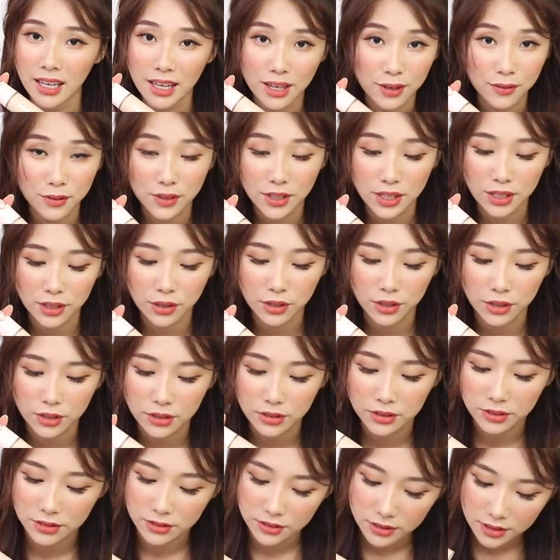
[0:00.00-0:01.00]
heavy at
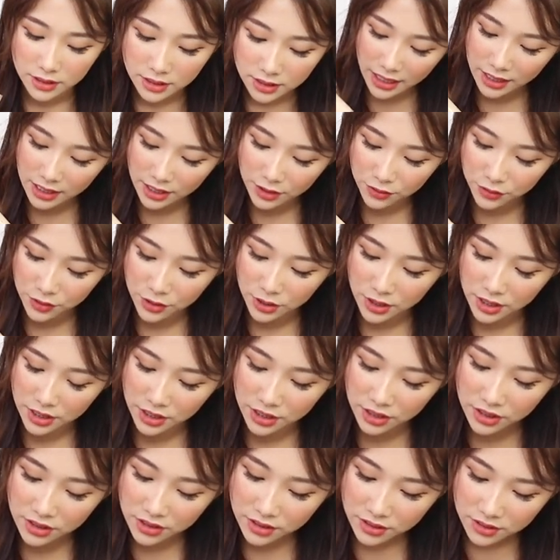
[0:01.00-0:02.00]
all. And if you
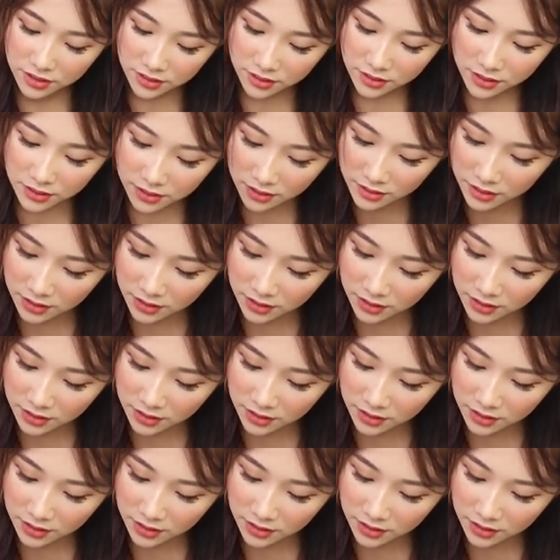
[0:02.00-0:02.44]
hear,